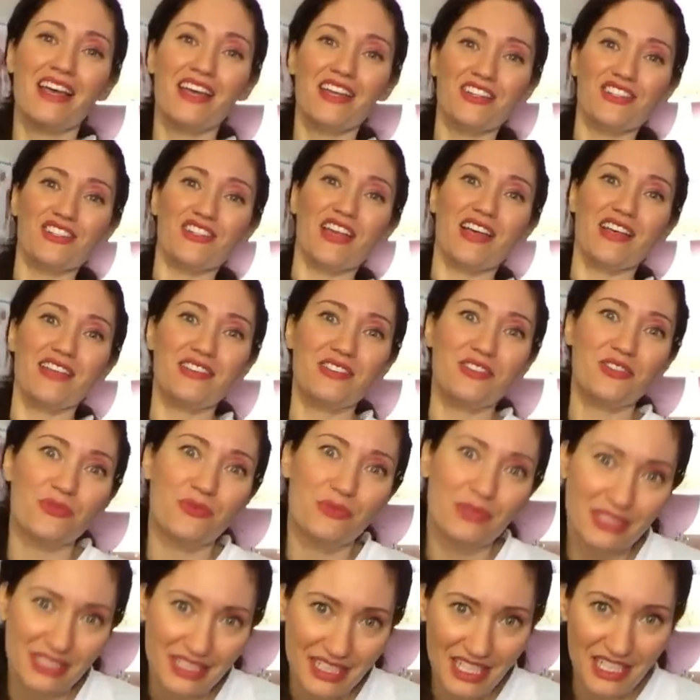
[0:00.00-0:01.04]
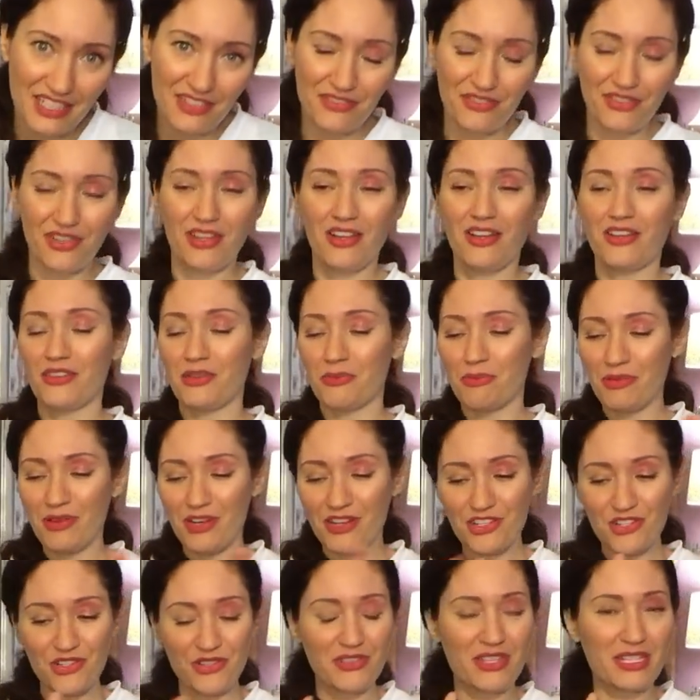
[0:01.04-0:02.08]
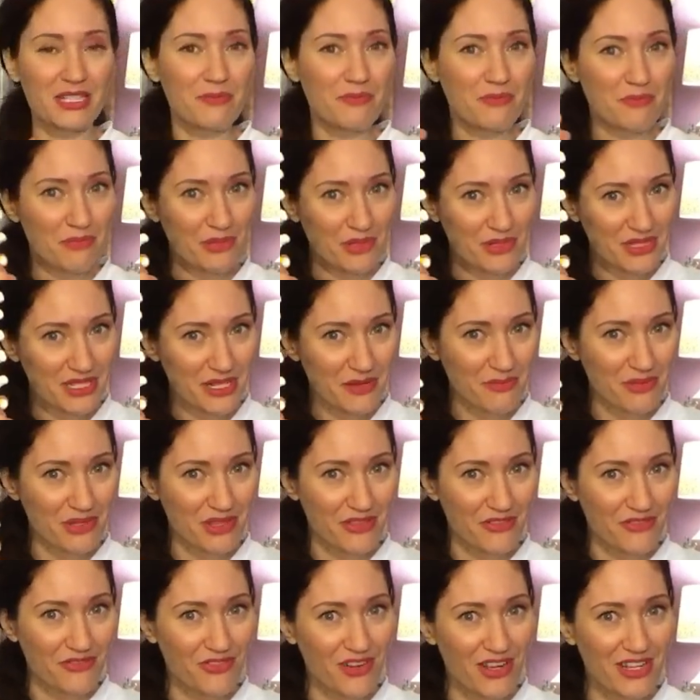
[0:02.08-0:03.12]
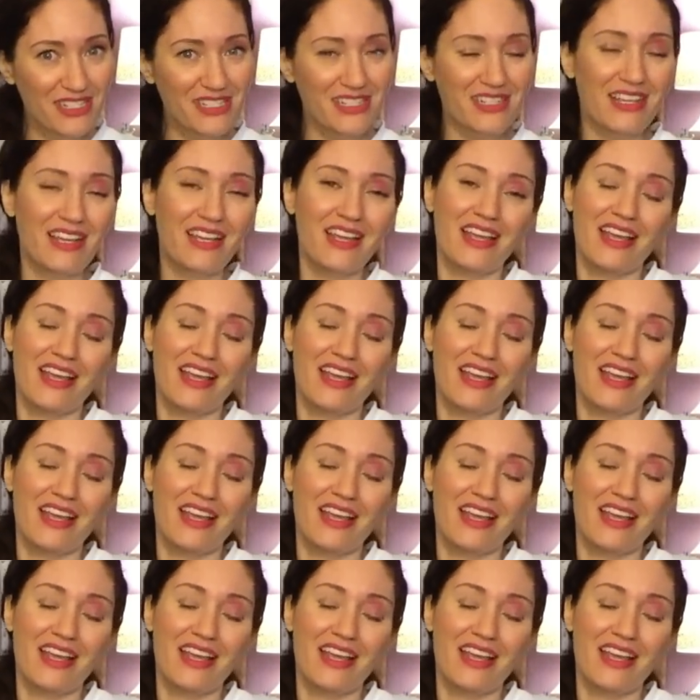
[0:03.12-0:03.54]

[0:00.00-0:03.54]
just to relieve the pressure that's been built up in the front